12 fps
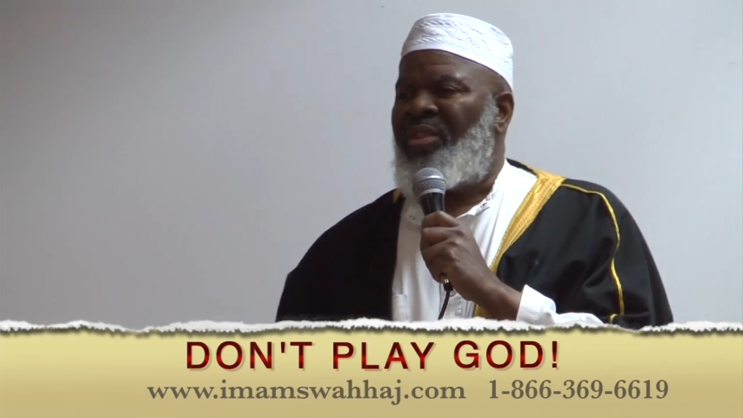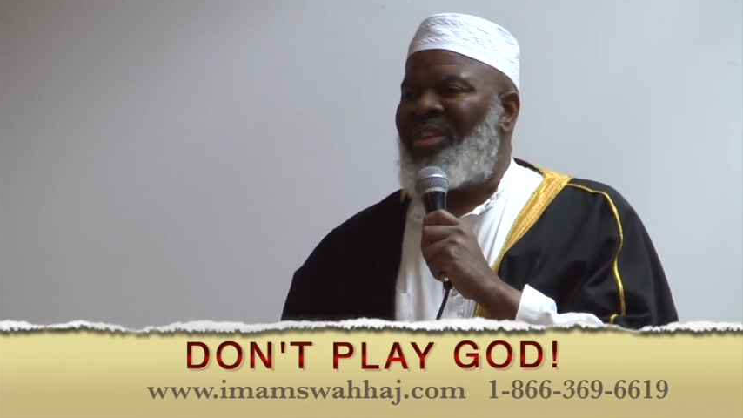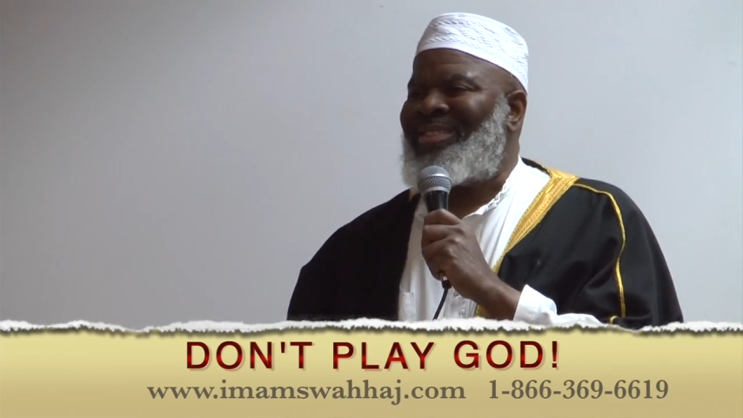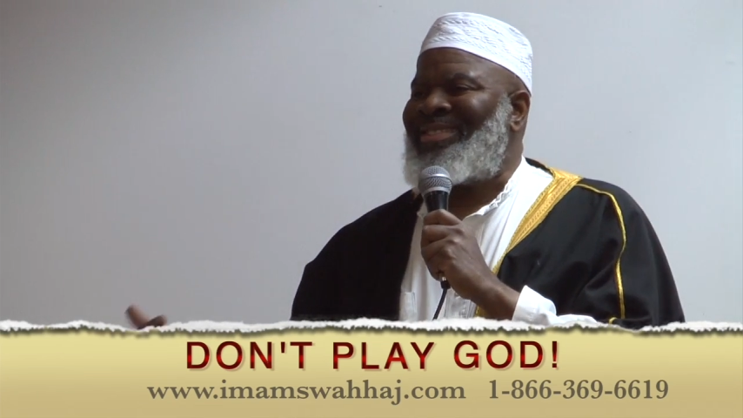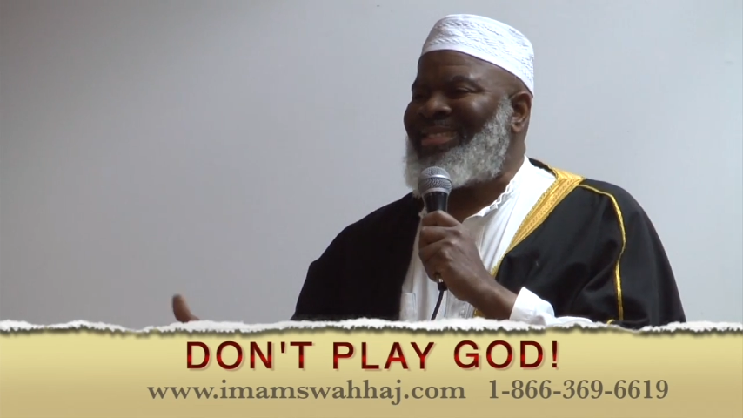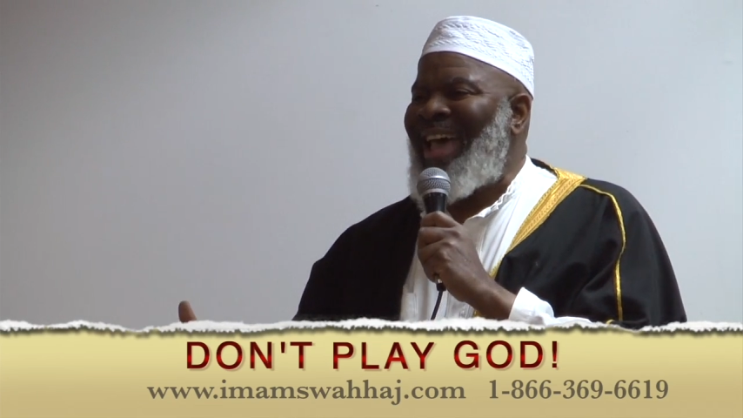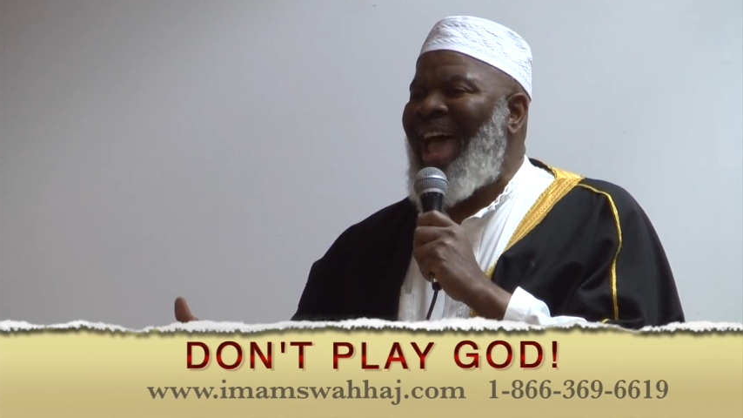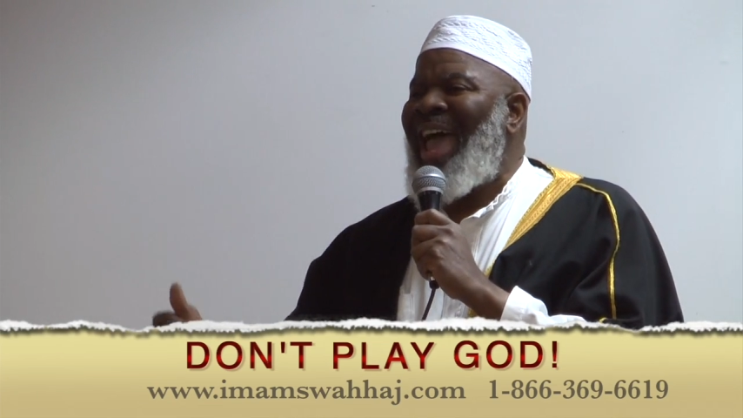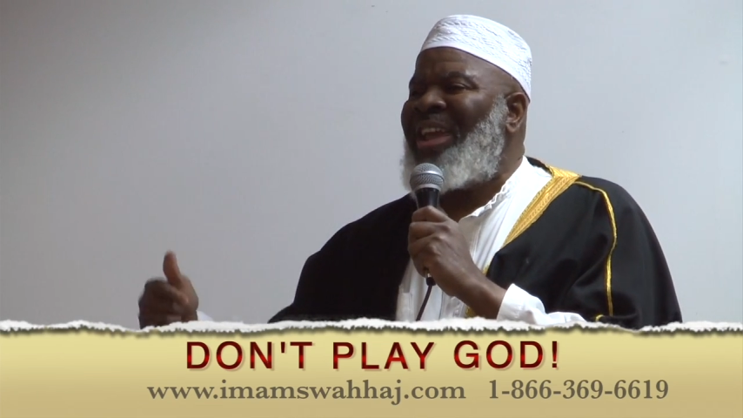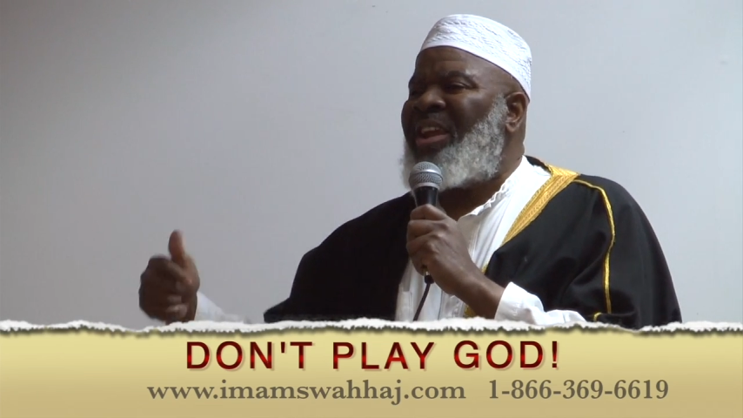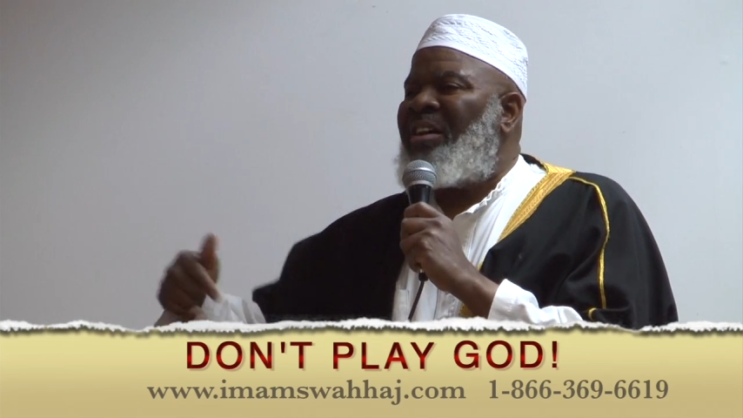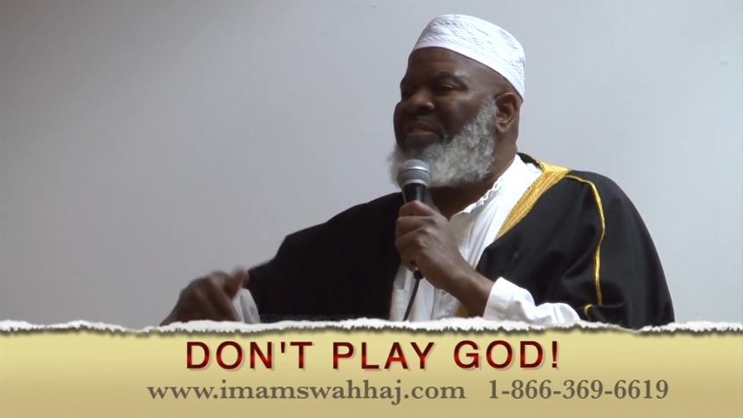the
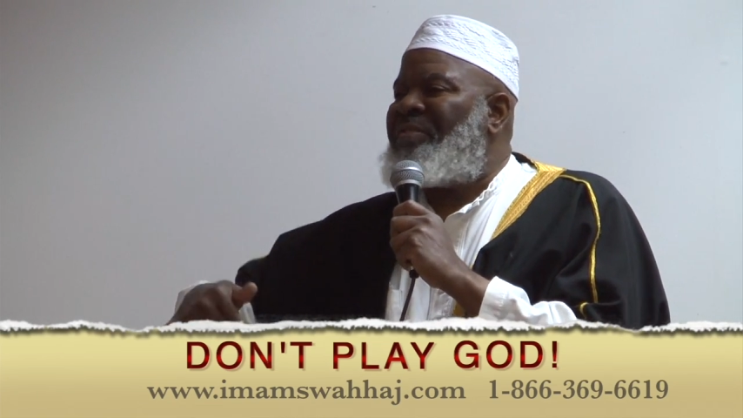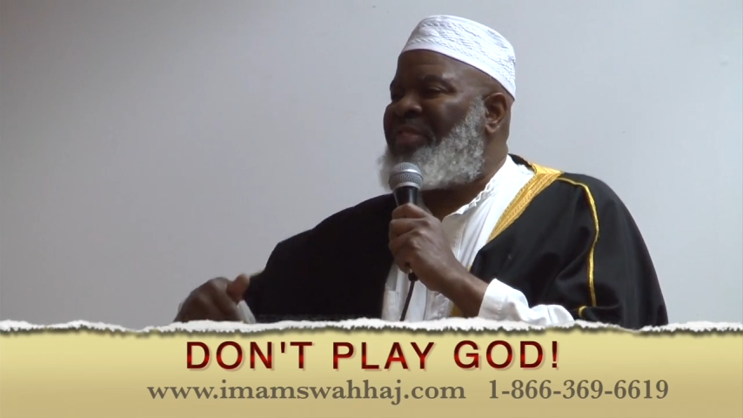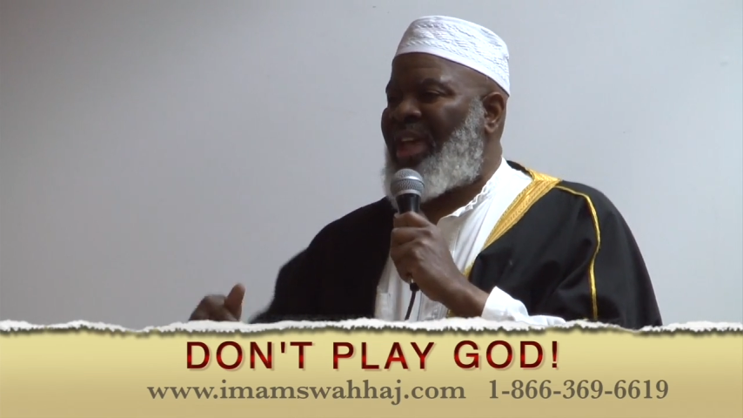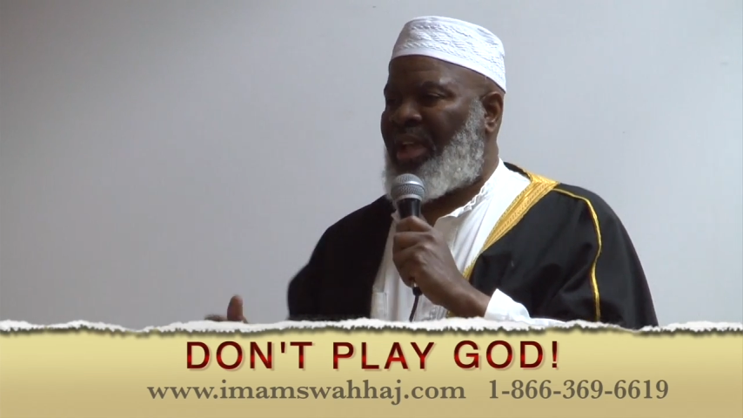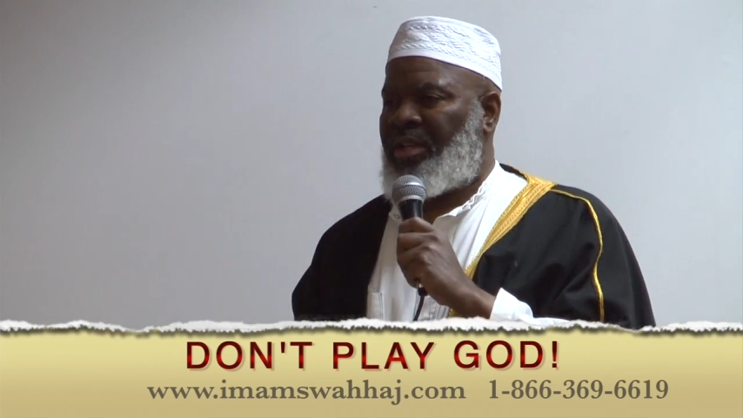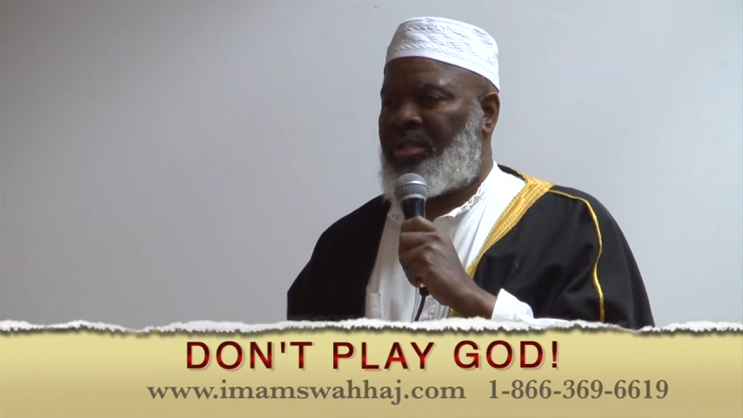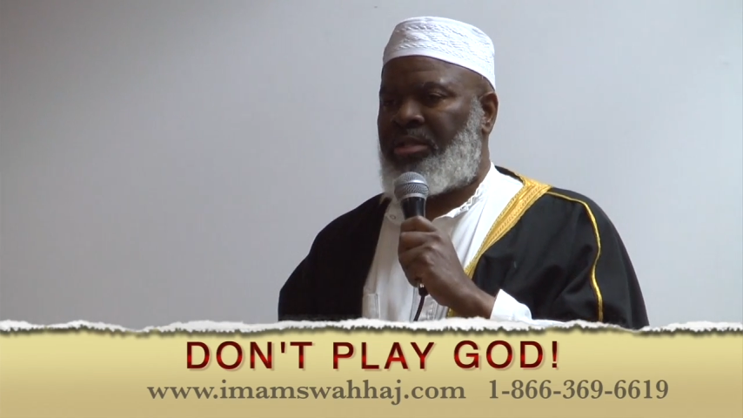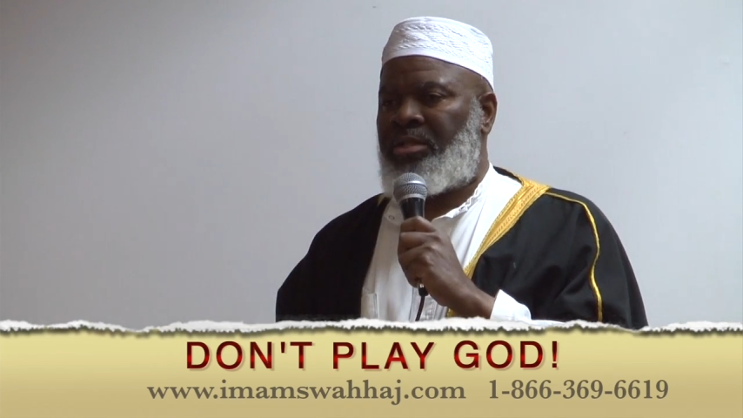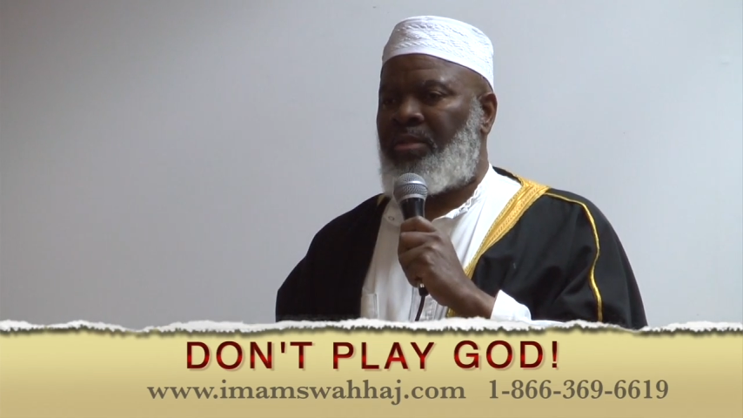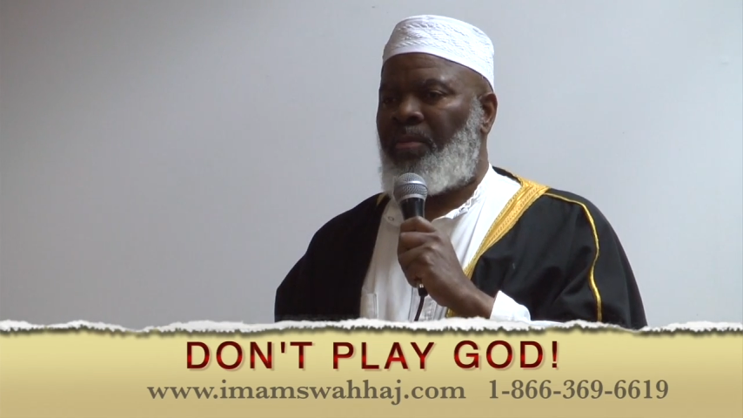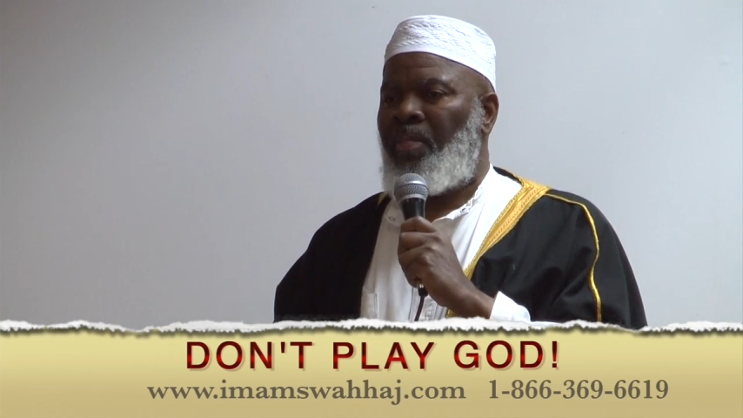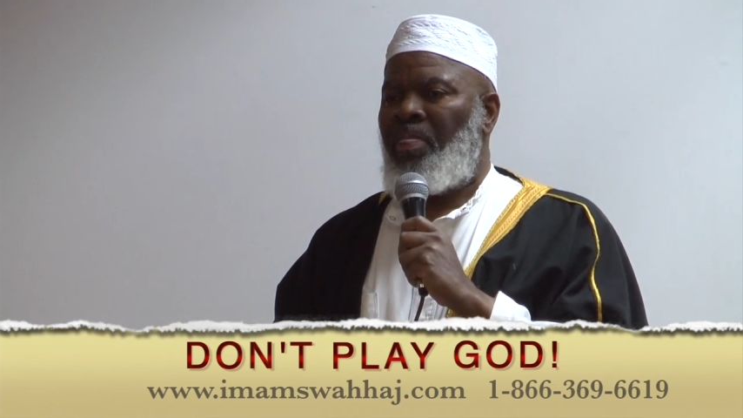side
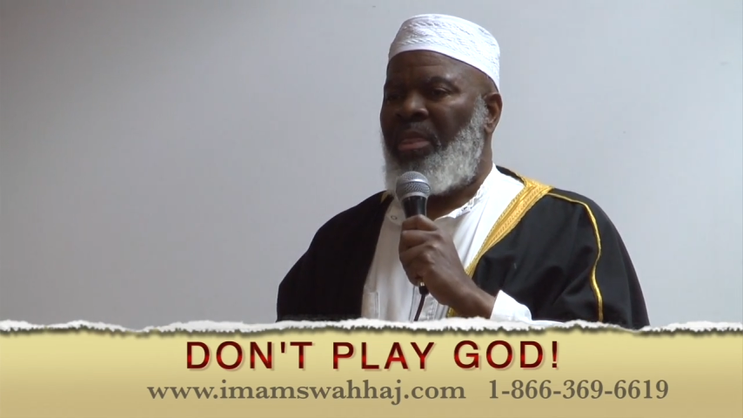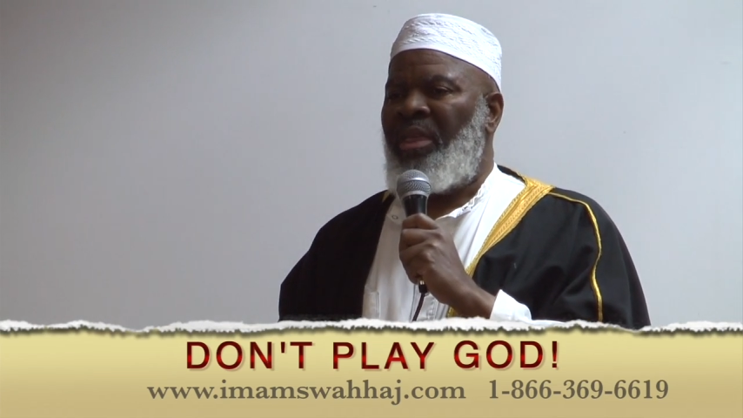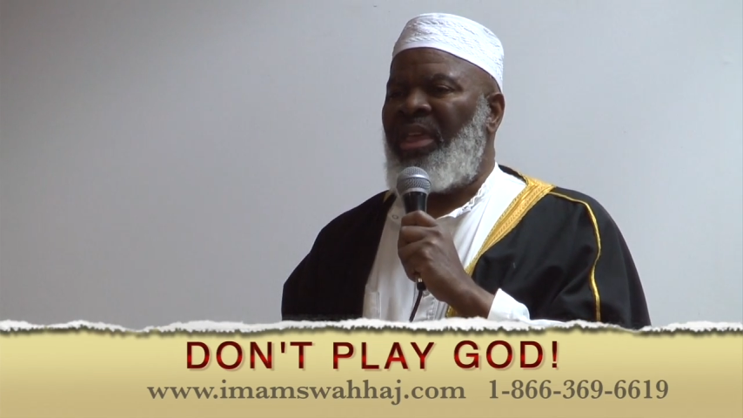effects